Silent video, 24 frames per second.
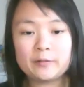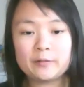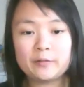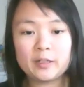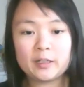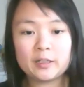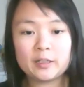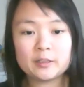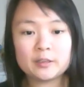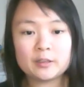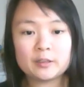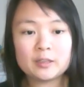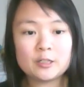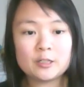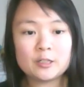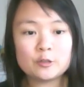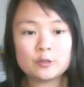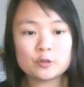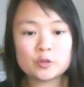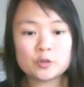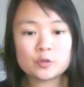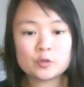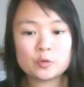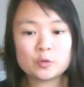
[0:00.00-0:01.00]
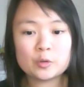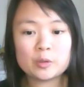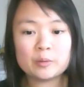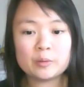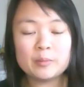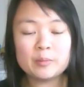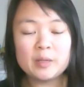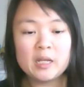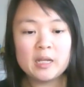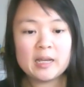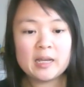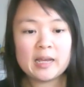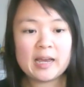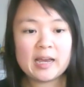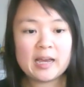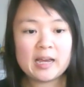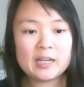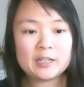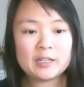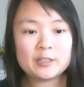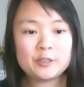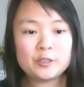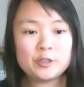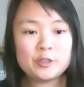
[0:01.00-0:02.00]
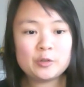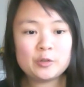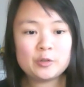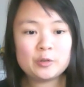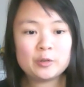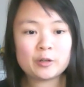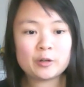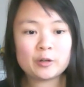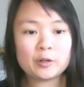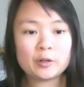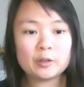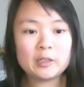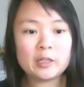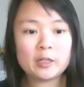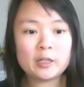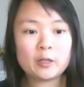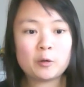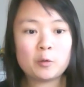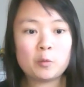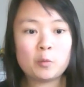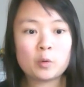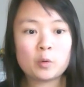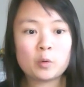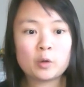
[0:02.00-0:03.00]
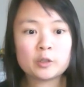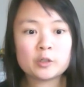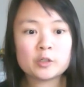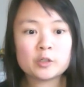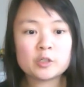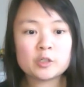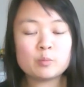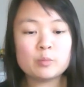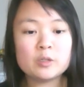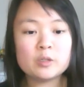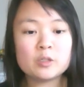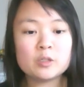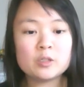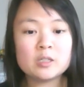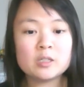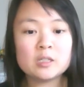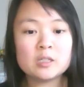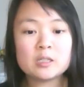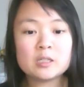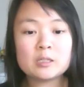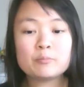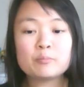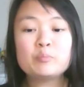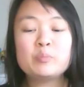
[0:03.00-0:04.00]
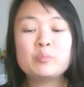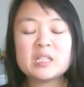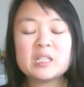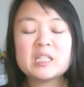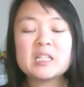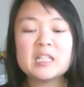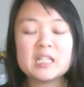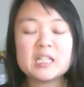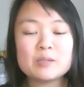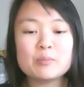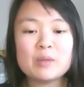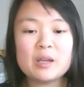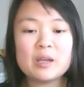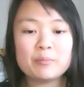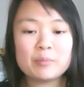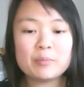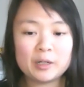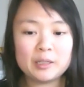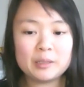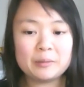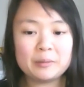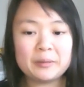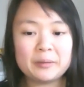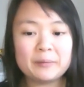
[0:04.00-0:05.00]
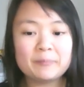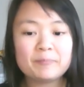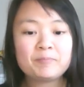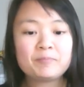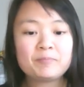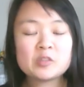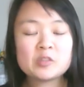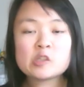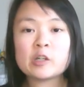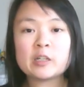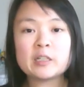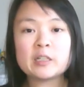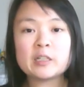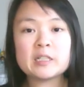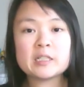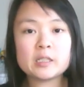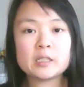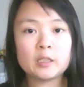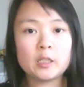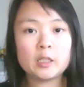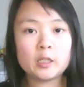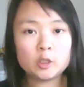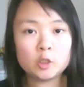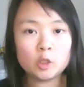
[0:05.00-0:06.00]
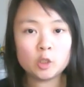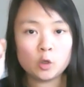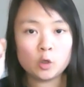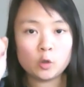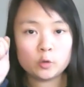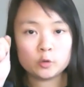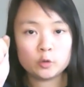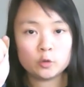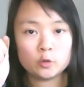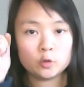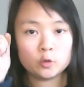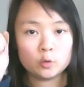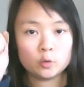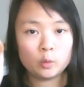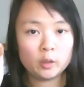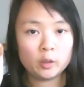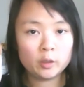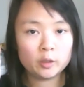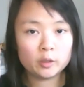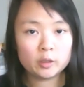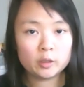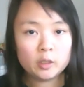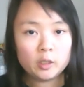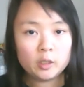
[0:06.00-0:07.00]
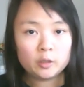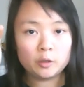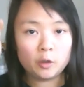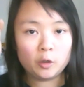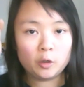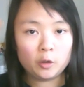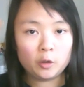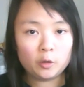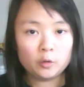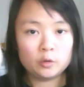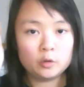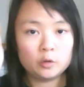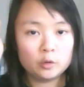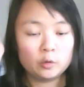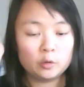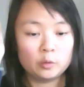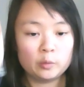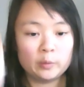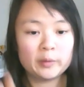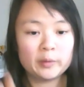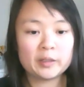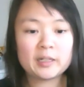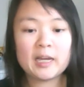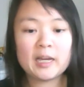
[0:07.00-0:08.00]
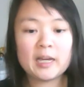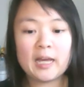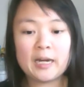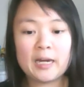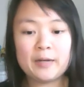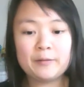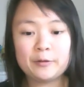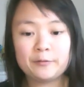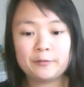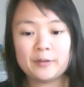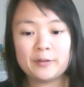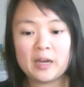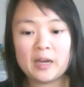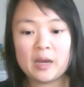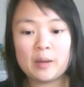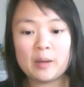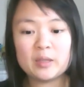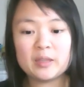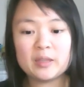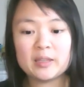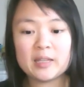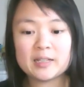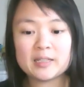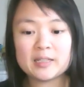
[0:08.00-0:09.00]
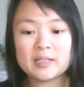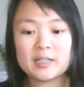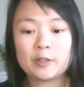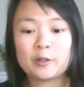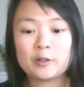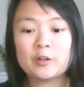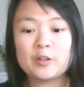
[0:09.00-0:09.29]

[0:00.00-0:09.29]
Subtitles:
of like a thunderstorm at you, there are like workers, businessmen, pardon me, trying to say like, go to work, kind of a vibe. And that's like